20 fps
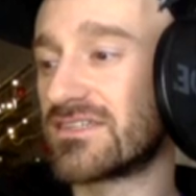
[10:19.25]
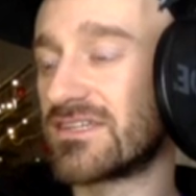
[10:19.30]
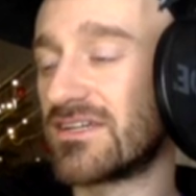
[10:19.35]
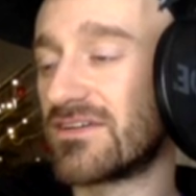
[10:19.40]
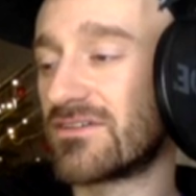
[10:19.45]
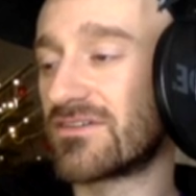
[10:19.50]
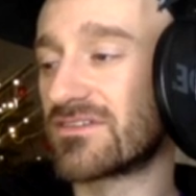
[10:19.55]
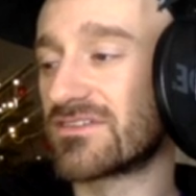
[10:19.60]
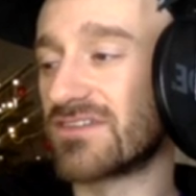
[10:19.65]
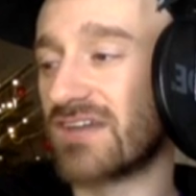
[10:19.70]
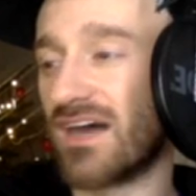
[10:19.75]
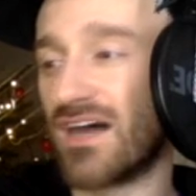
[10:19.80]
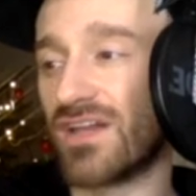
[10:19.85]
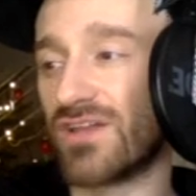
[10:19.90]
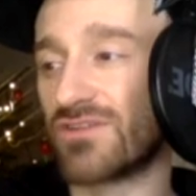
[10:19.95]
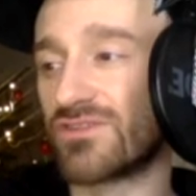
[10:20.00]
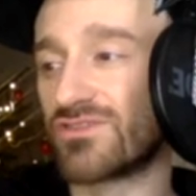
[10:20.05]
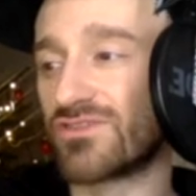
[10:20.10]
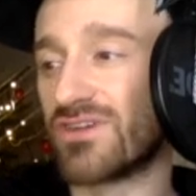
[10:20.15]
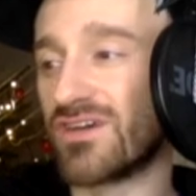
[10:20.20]
Here is the
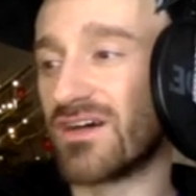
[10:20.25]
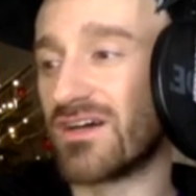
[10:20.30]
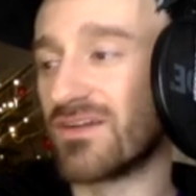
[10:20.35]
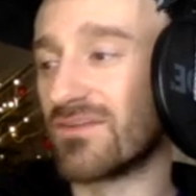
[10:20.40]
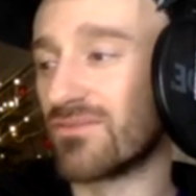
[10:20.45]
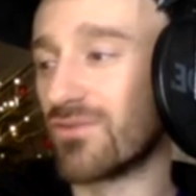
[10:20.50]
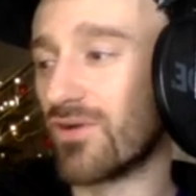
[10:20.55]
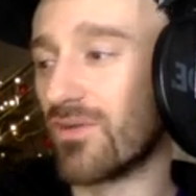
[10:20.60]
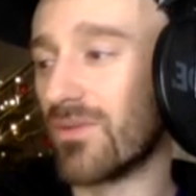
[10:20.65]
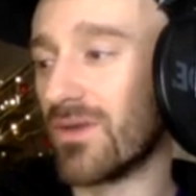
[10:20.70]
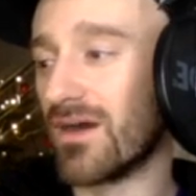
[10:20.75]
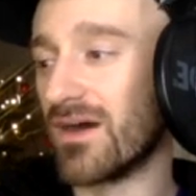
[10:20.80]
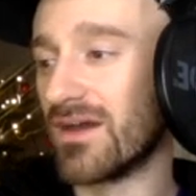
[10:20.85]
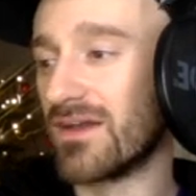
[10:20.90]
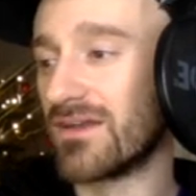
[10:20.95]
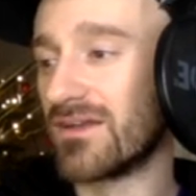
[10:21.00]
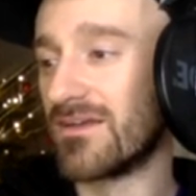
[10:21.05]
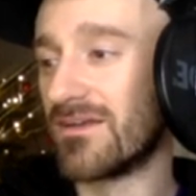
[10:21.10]
holotron robot.